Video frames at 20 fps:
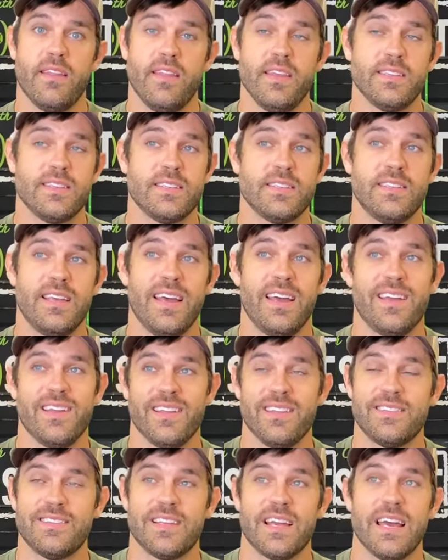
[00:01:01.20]
this is,
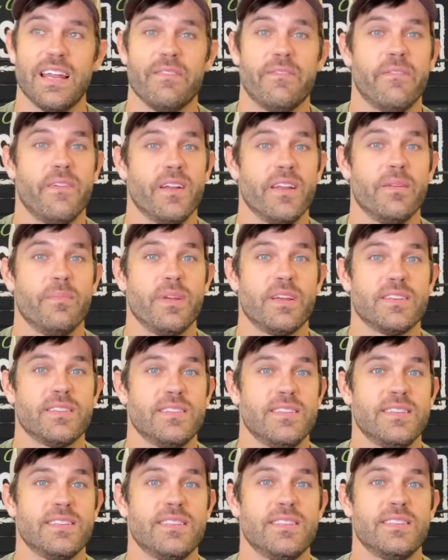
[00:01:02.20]
it's kind of funny because
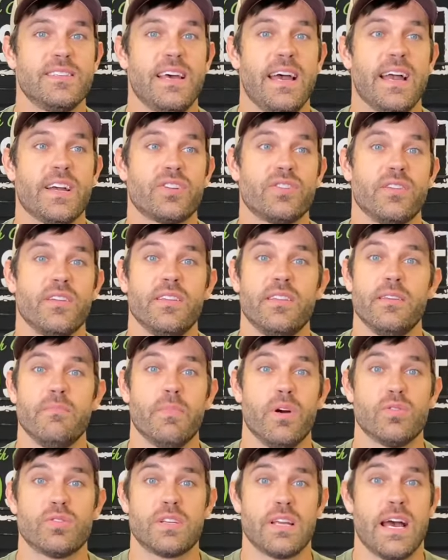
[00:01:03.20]
this is actually the
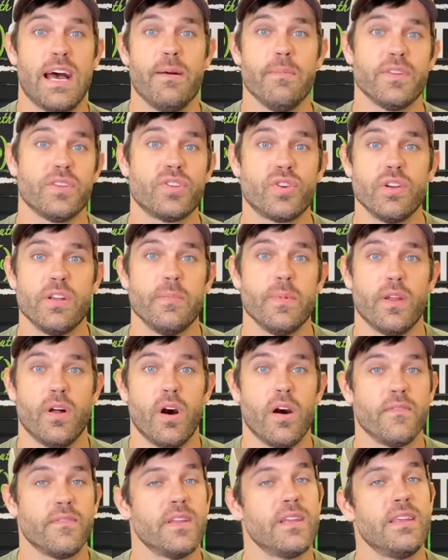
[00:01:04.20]
most common treatment
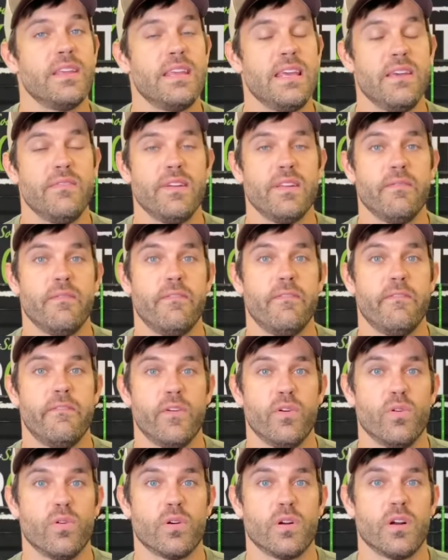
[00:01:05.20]
often given
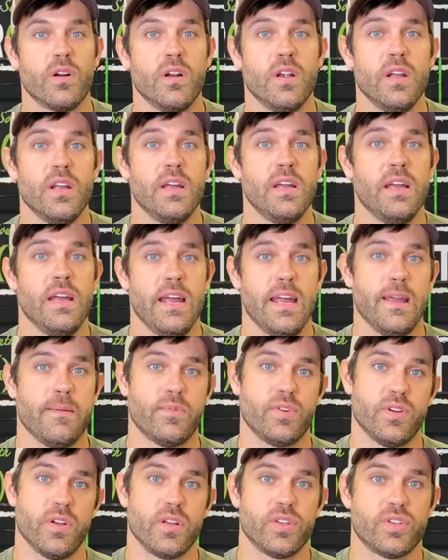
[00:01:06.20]
for
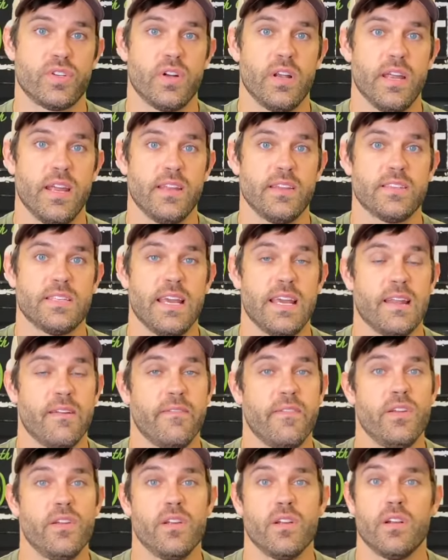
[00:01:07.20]
hamstring strains. And if
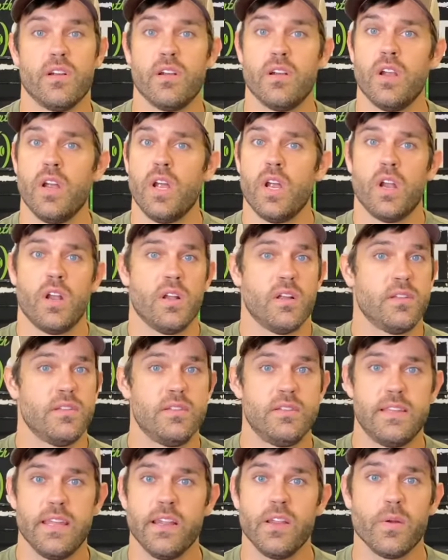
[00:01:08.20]
you're
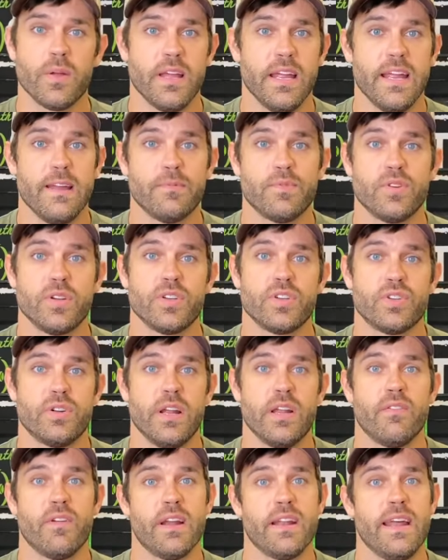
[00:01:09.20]
dealing with a hamstring
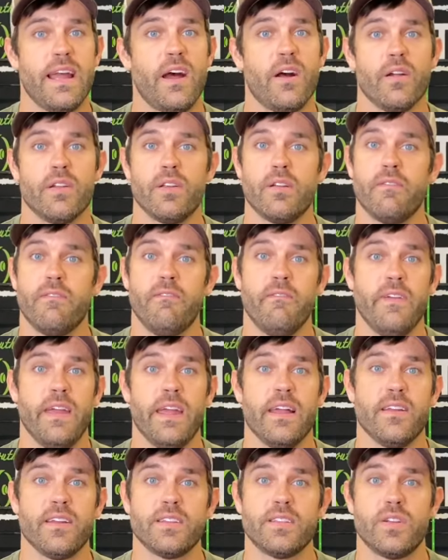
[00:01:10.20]
strain right now and you're
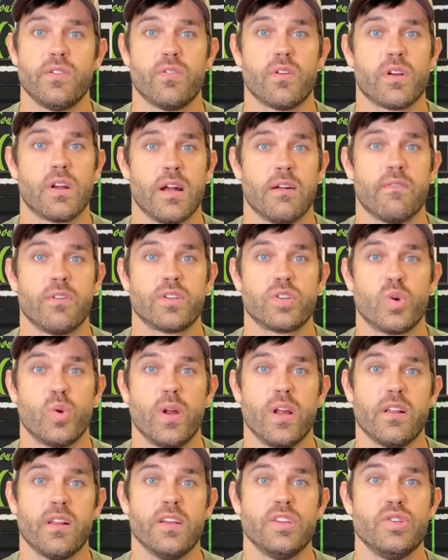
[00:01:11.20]
failing to recover as
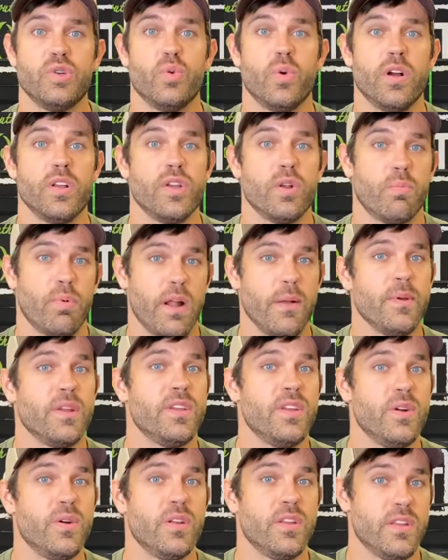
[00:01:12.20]
quickly as you want, you're probably
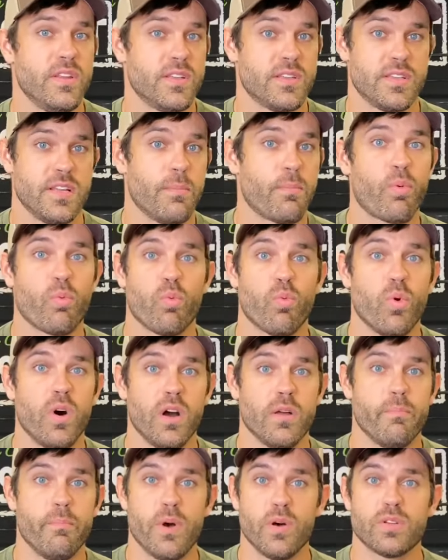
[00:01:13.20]
doing this number
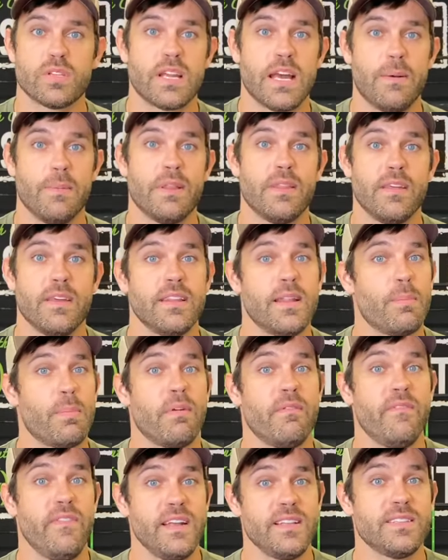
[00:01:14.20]
one most common thing that
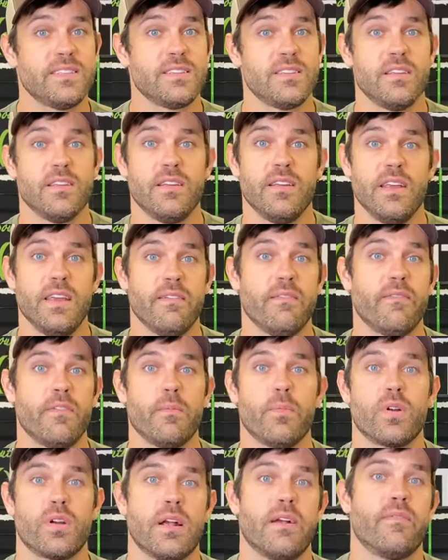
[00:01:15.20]
prevents it from
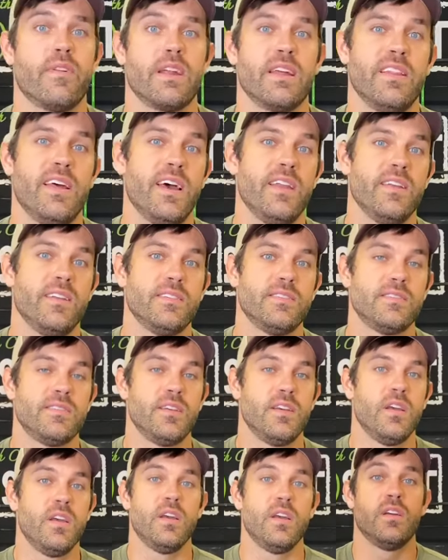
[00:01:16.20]
recovering, and that is
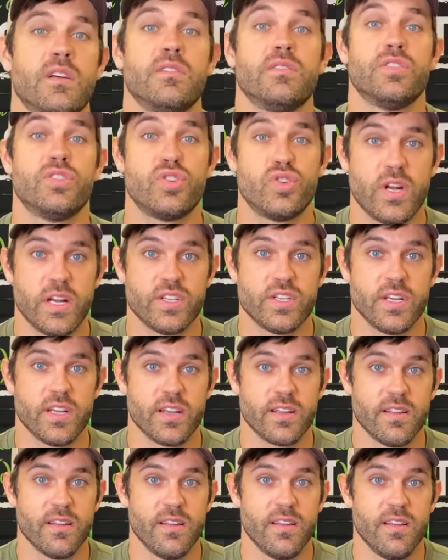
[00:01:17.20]
stretching.
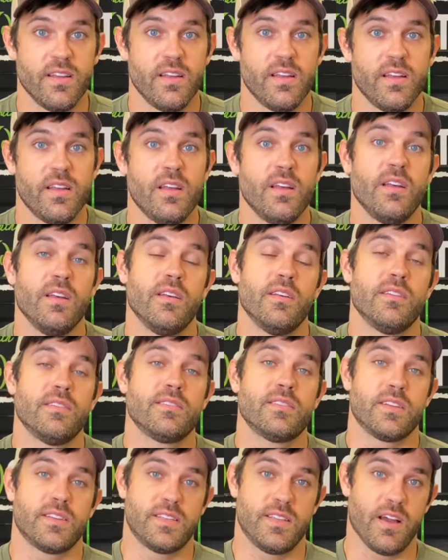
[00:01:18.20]

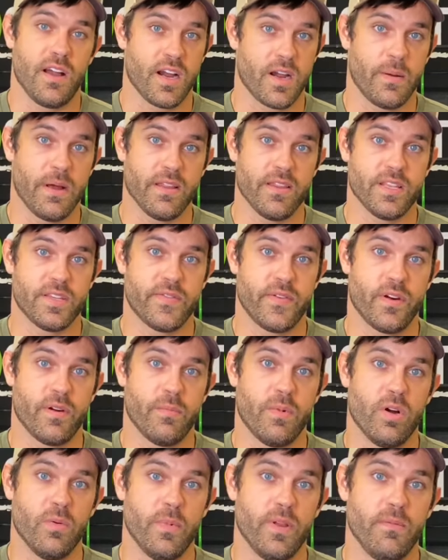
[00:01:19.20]
So let's talk about this for a
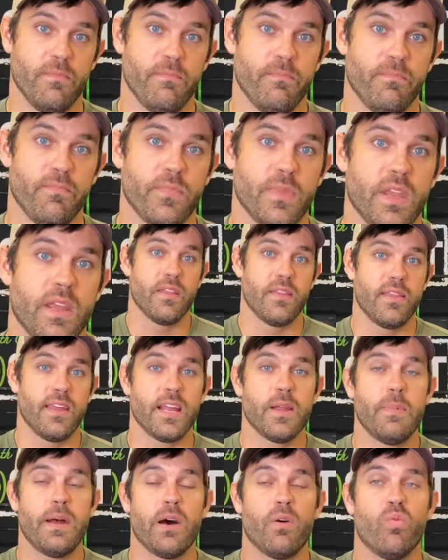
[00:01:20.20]
moment. Think
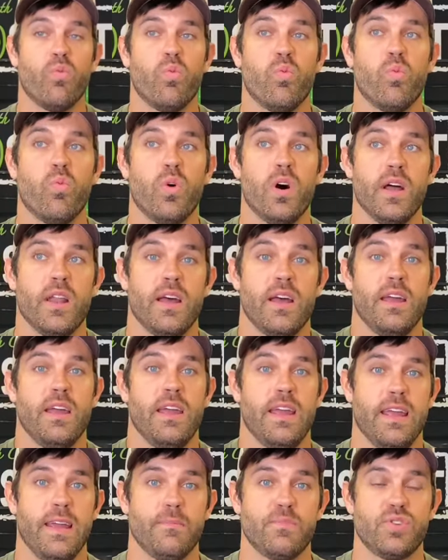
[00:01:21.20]
about what a
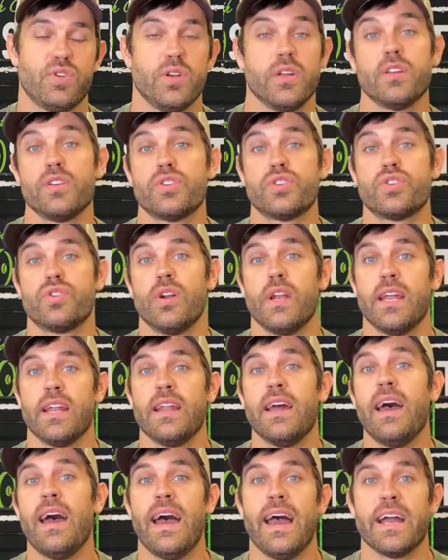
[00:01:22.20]
hamstring strain
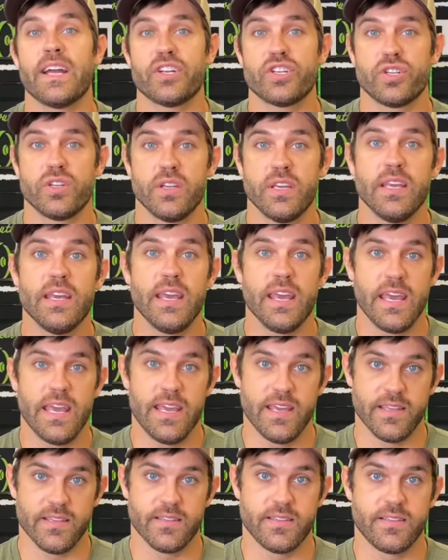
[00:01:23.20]
actually
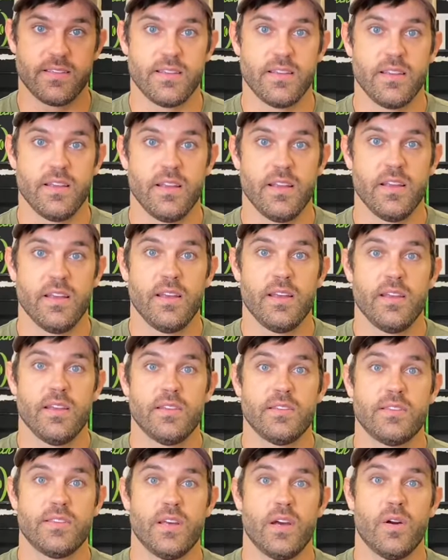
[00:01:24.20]
is.
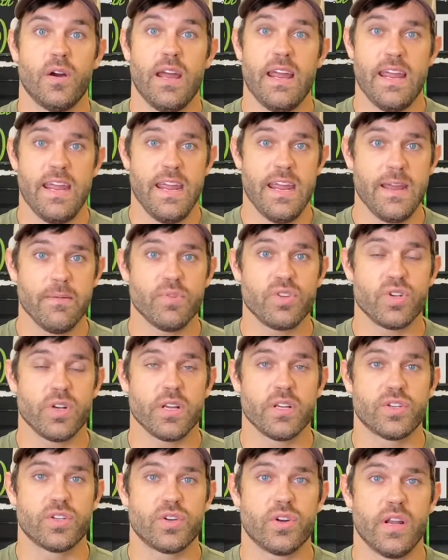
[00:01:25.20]
So a
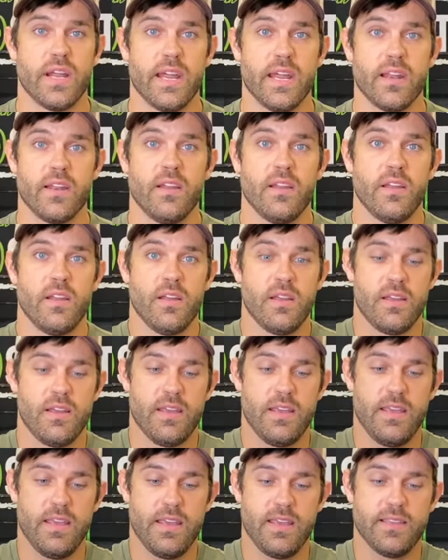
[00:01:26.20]
hamstring strain
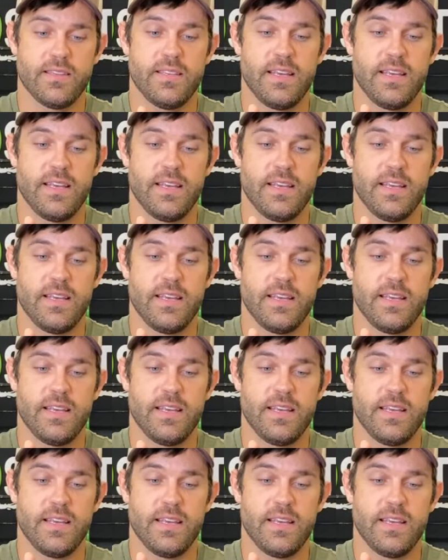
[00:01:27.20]
is